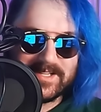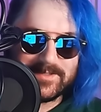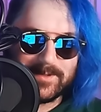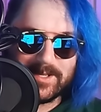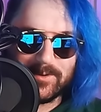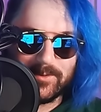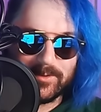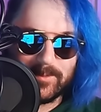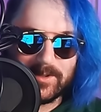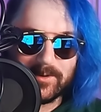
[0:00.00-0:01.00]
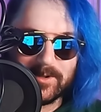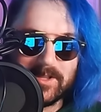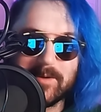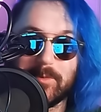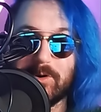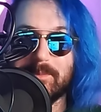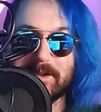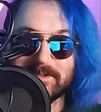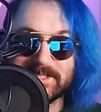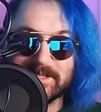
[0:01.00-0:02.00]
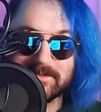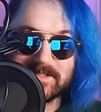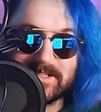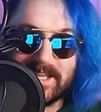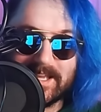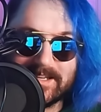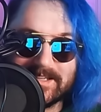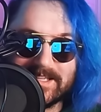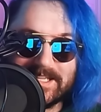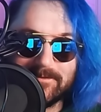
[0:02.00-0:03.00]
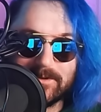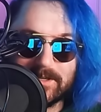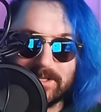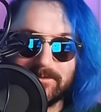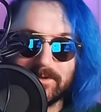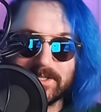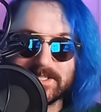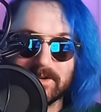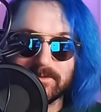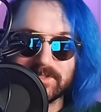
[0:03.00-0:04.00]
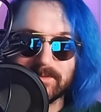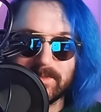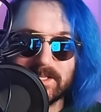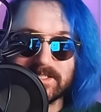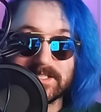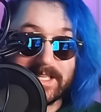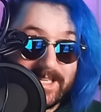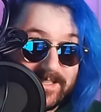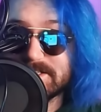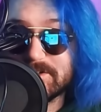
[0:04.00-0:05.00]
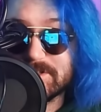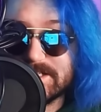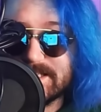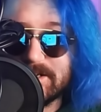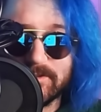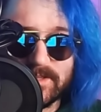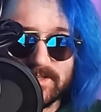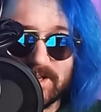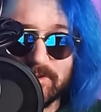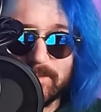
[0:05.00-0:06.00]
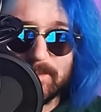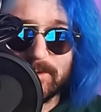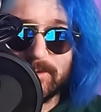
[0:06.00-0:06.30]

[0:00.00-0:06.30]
as we get older, we learn a lot more about ourselves. And even if you discover some things late, certainly later than other people